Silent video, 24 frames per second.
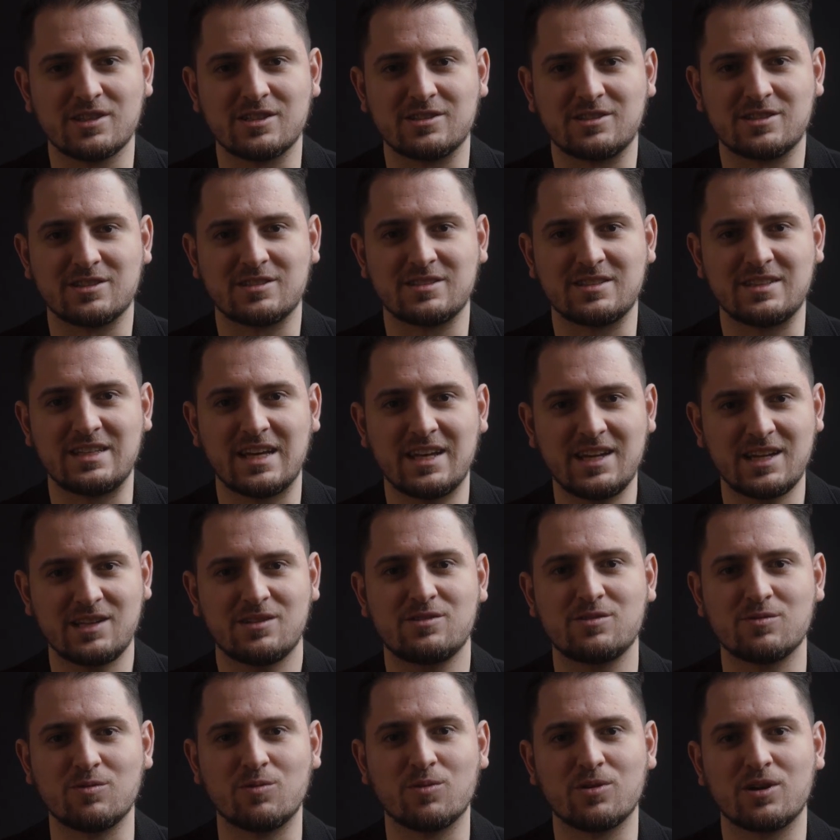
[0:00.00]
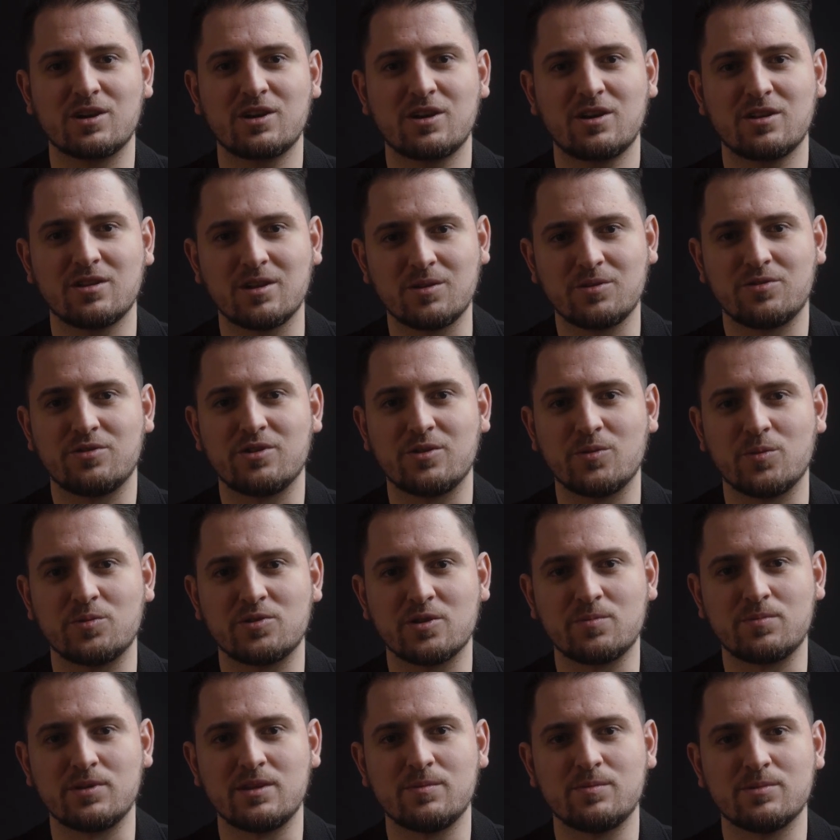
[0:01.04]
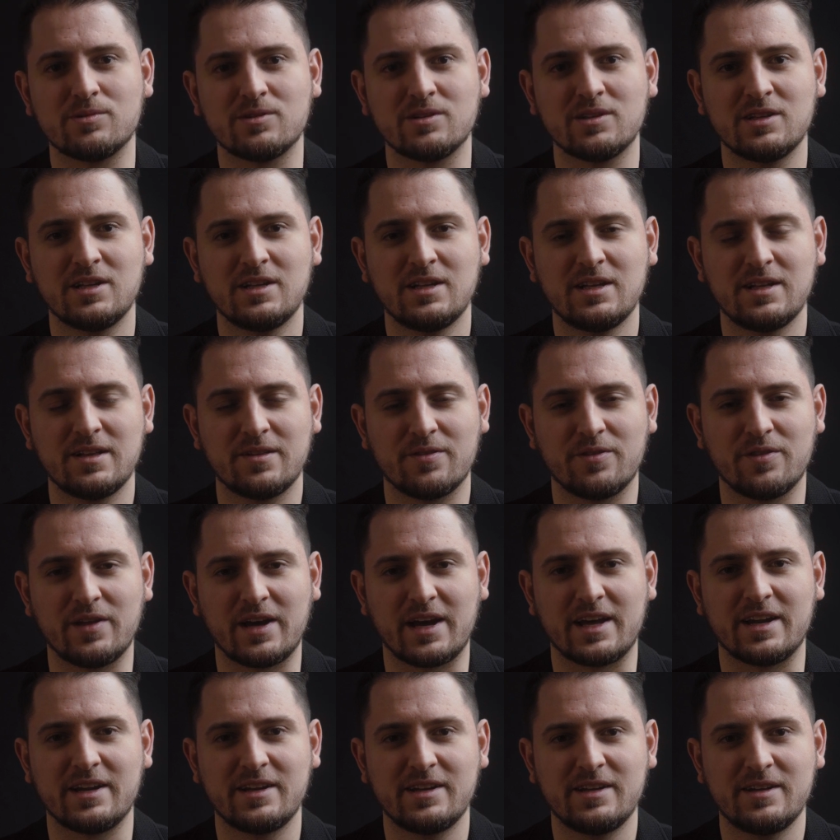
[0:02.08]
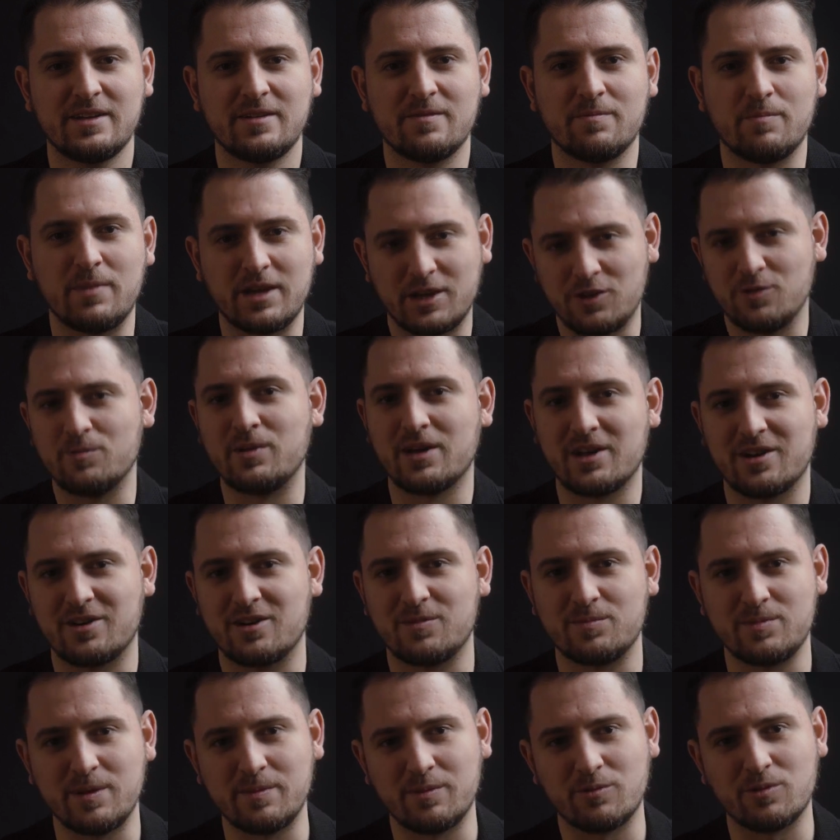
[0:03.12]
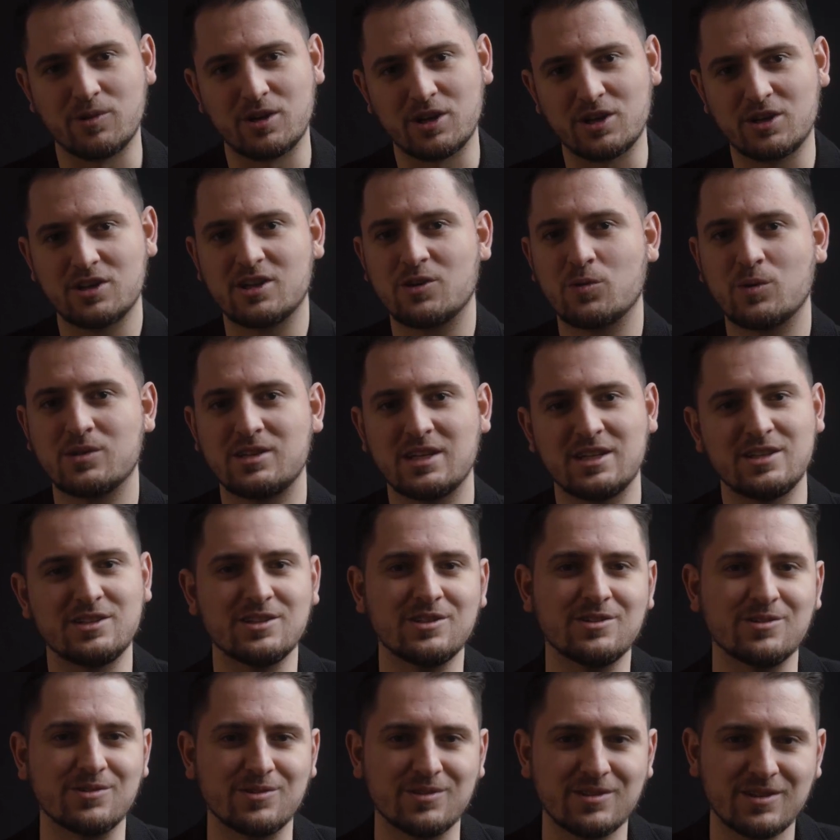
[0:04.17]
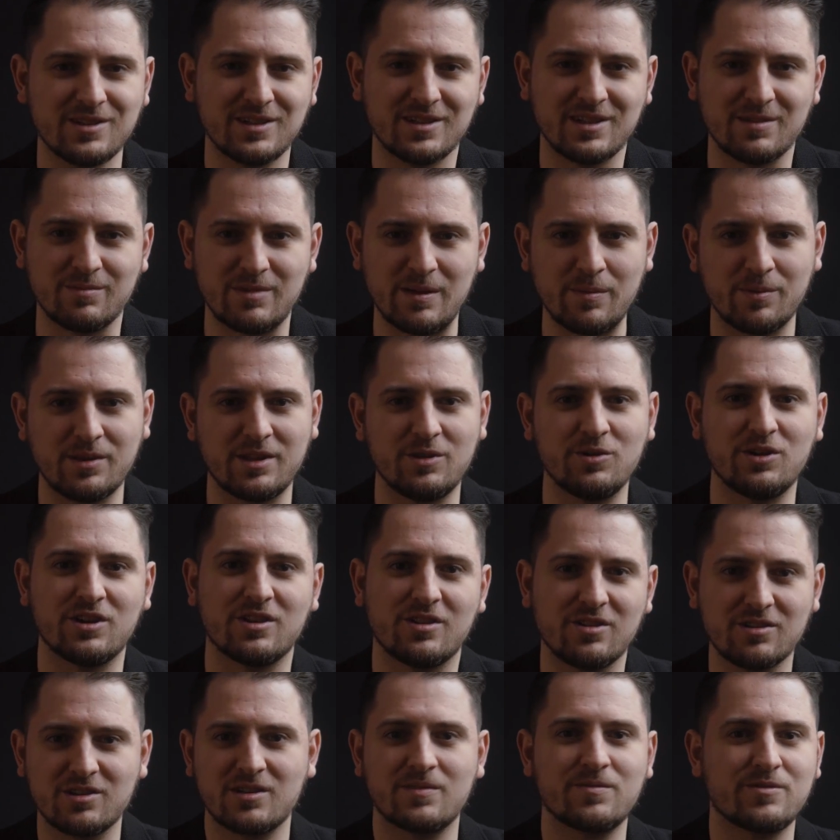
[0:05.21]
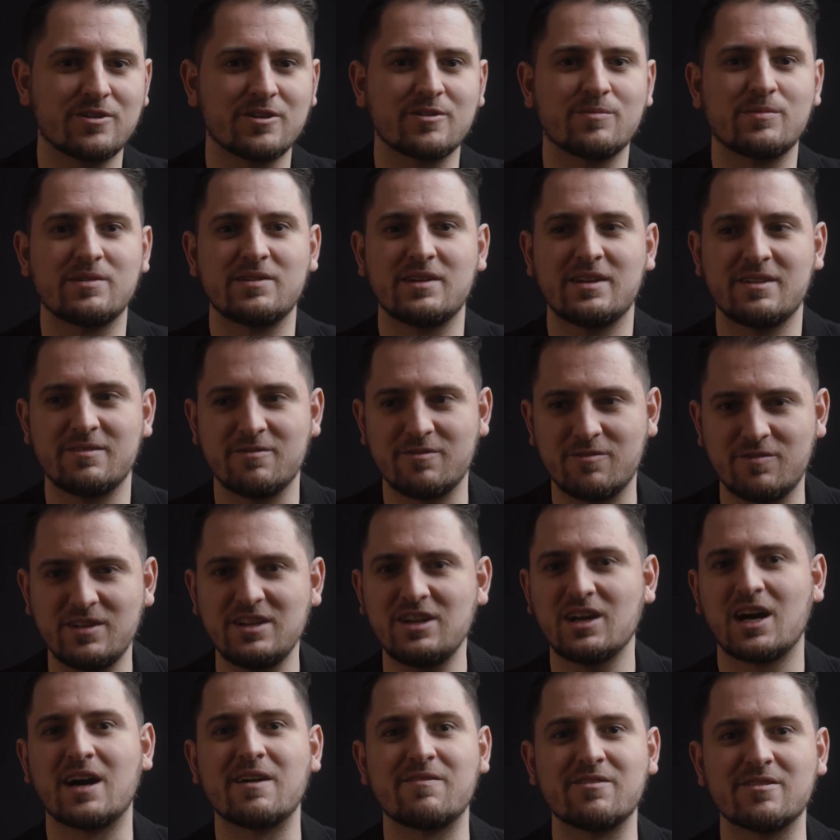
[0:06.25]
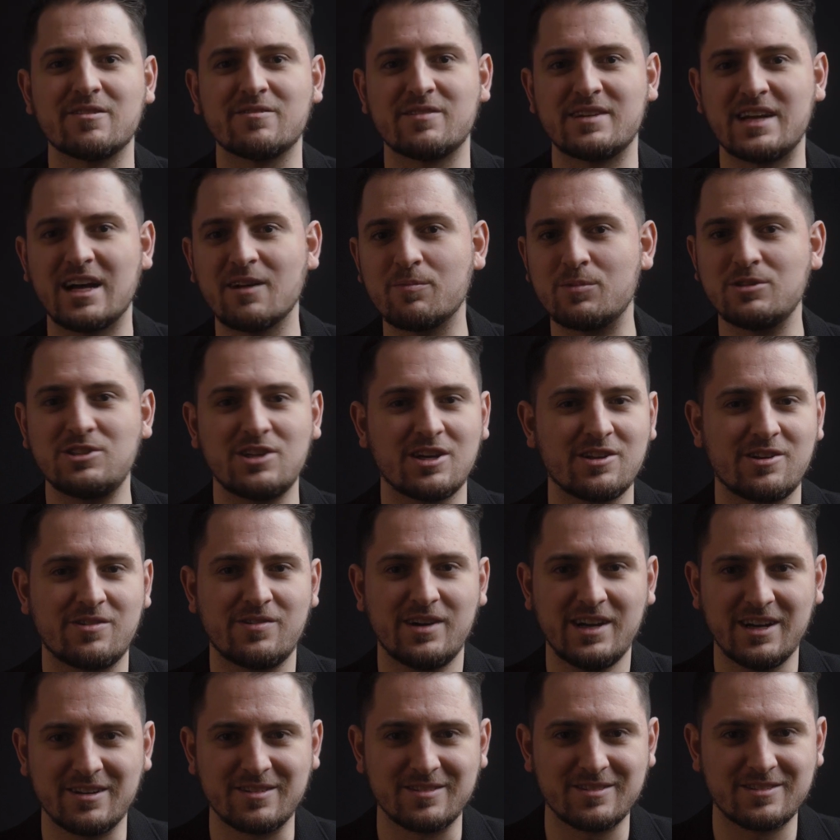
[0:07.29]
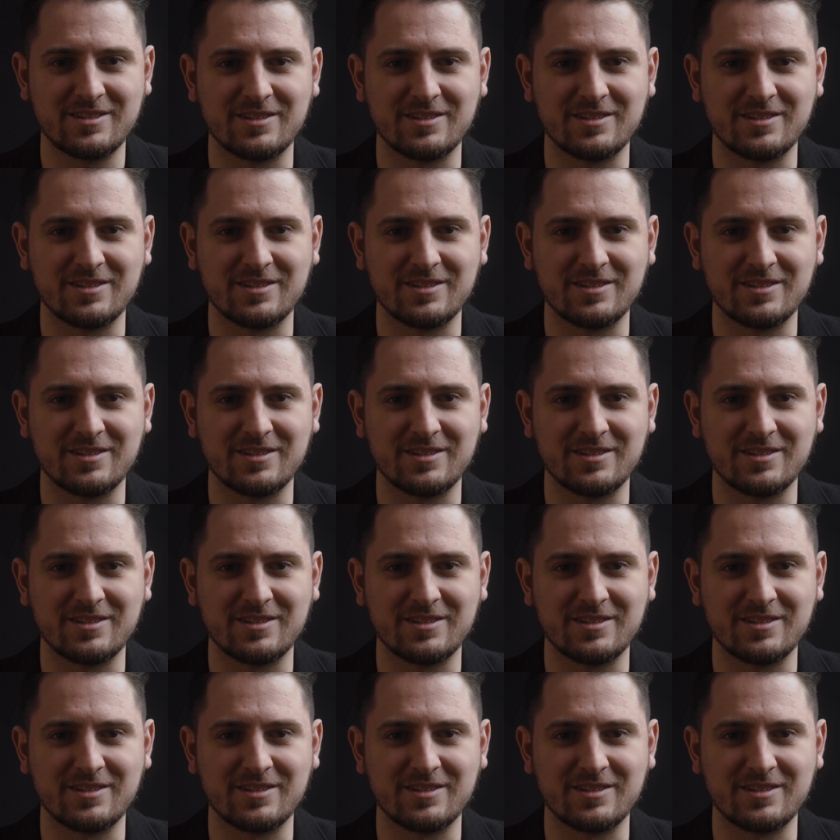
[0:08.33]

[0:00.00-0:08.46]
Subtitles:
It's just getting to work closely with the people that make you better, people who are good at what they do, people that you can learn from and feed off of and help each other out.